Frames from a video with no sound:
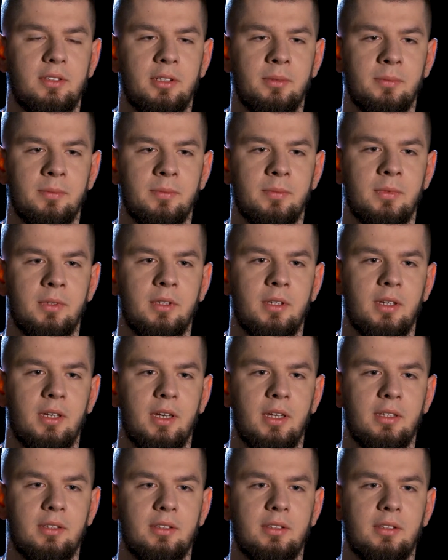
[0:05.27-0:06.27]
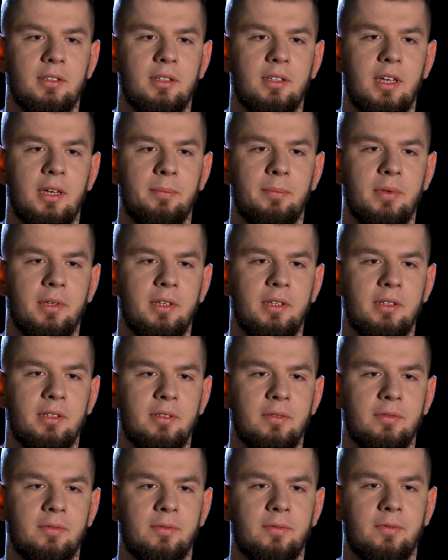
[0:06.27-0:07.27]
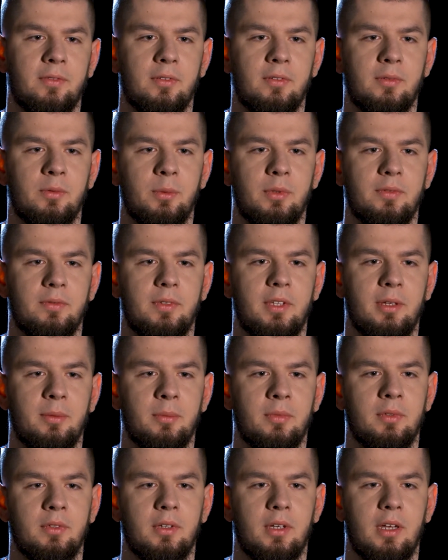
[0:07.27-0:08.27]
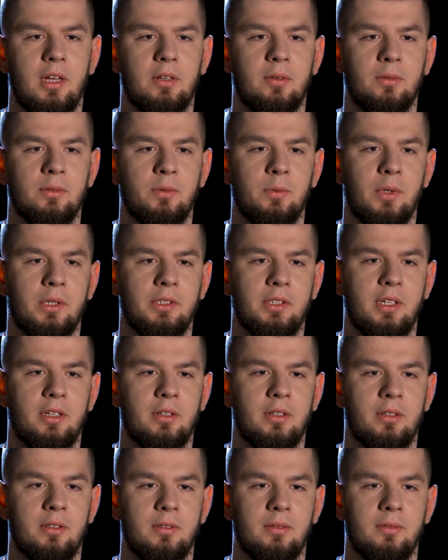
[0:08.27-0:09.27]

team and I'm playing with them around one year.